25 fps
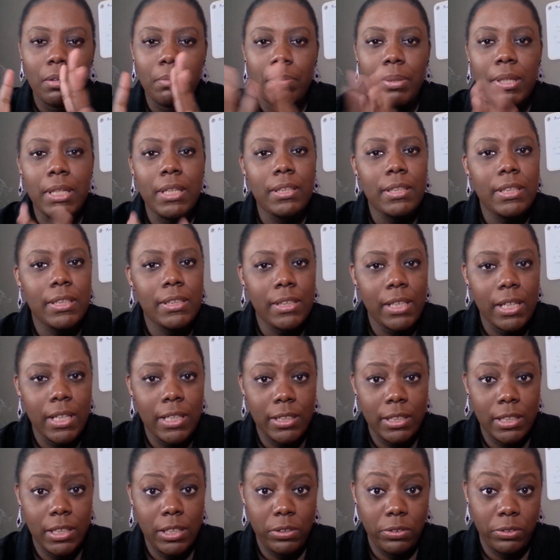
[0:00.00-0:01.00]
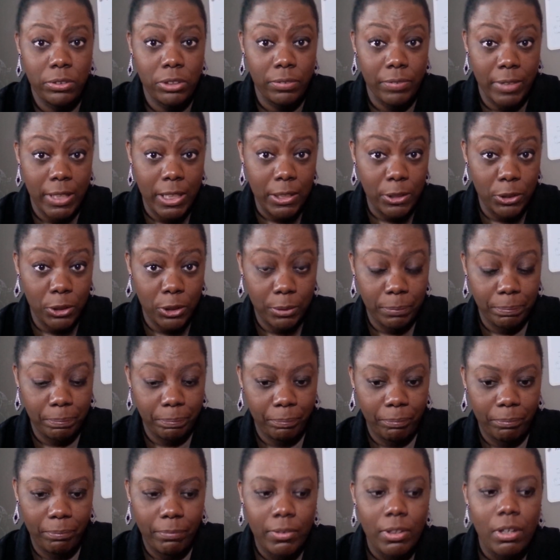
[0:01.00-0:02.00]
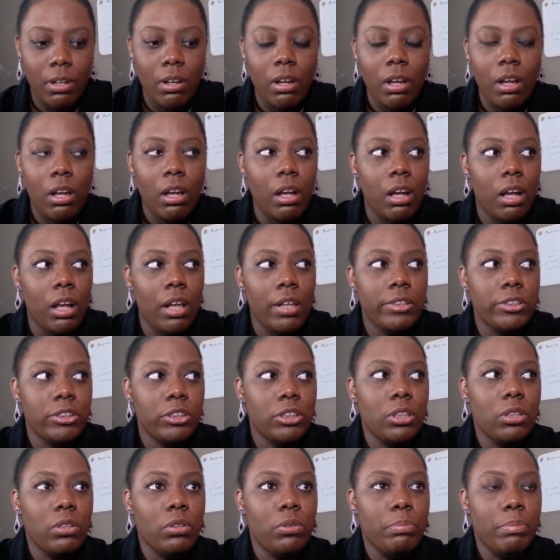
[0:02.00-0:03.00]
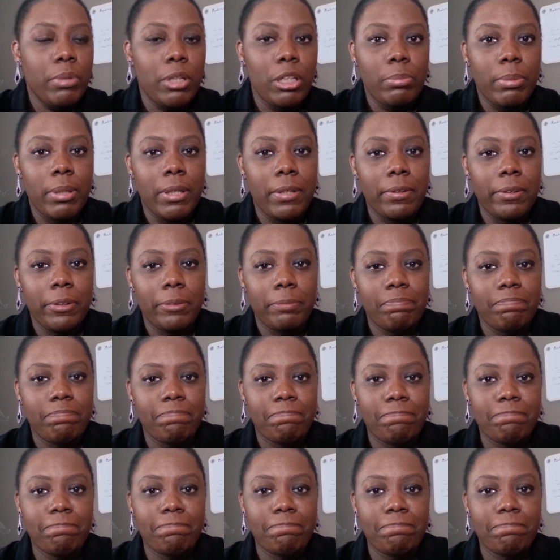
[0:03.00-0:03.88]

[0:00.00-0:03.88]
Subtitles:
Be at least 18 years of age. Also, be a beater.